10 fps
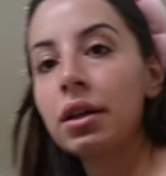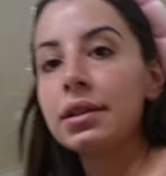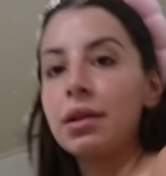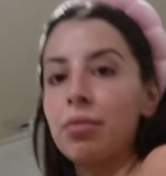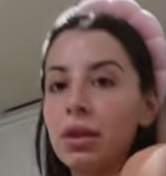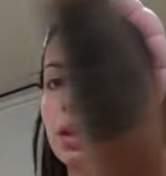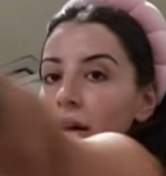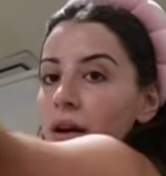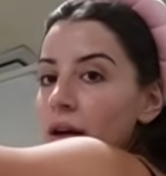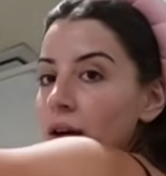
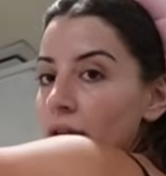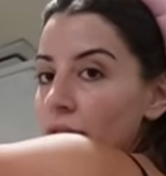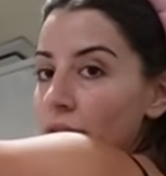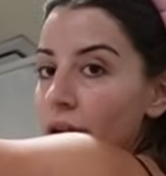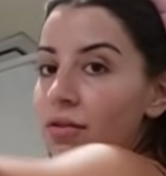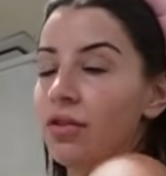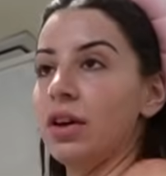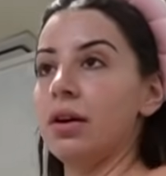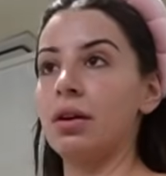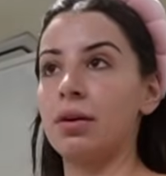something
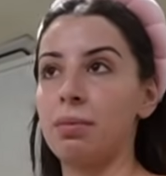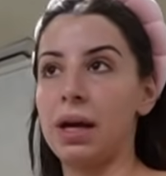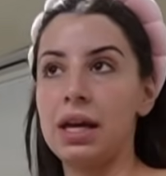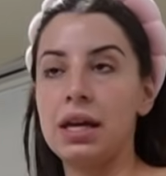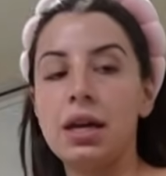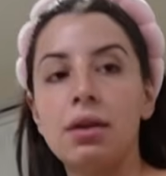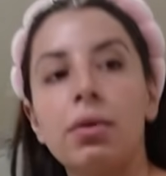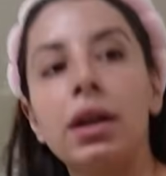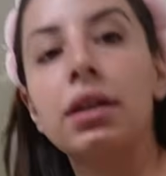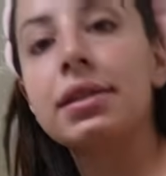comfy, my EE
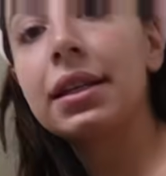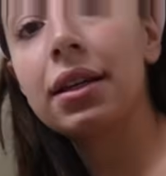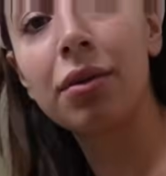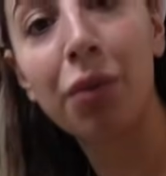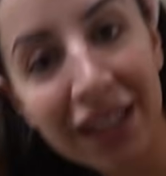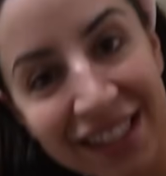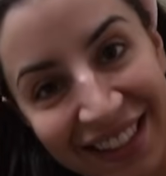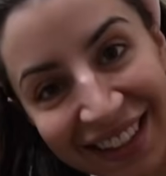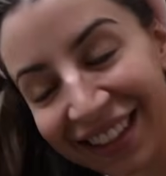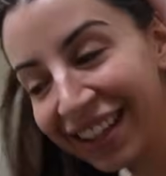
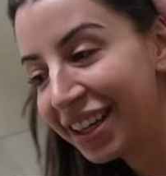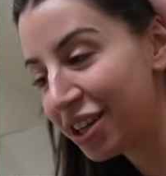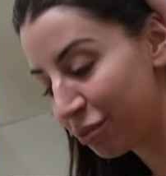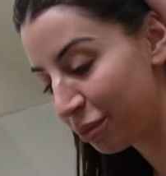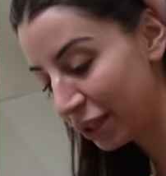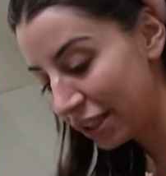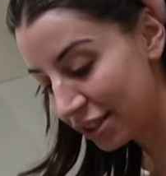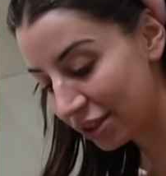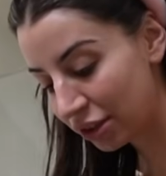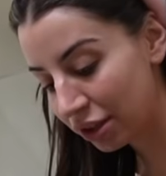onesie,
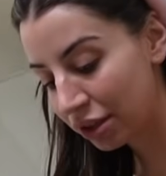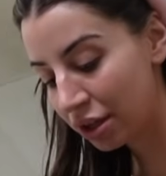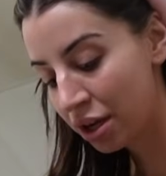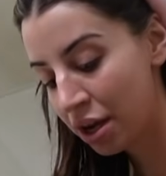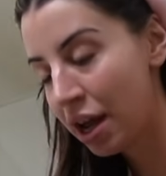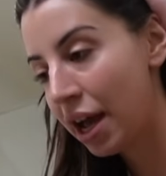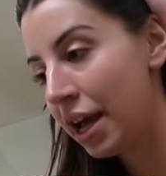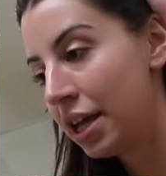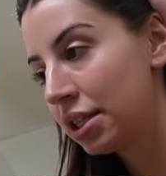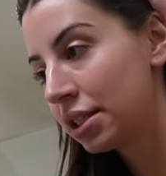bodysuit,
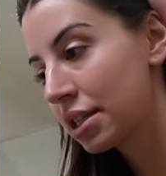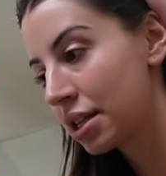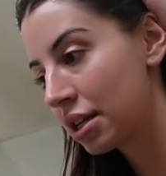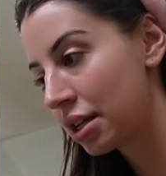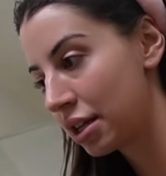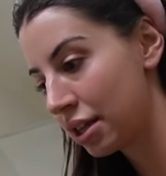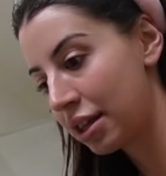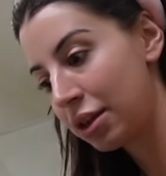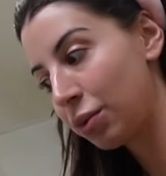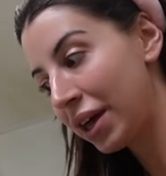and
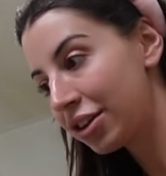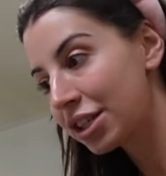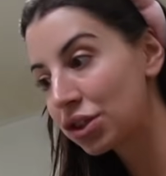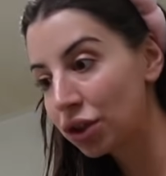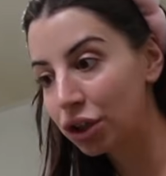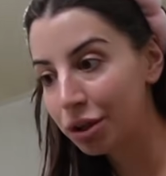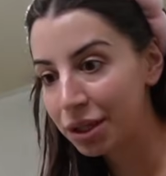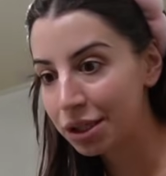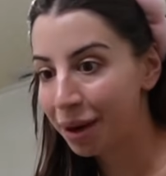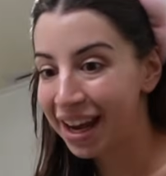the weather is so humid,
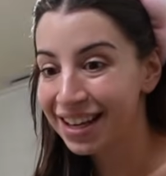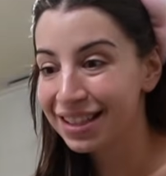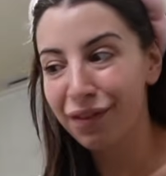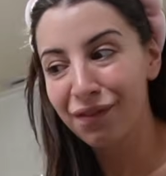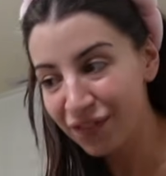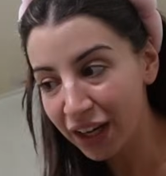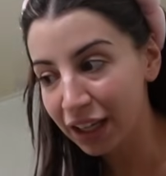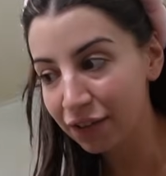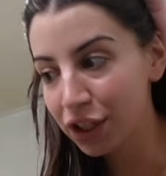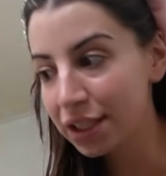so my hair's
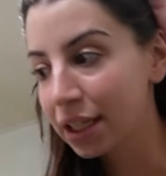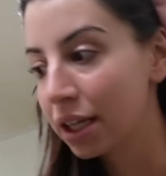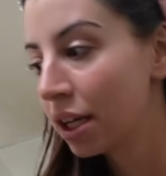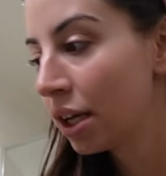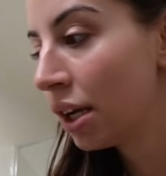fucking frizzy.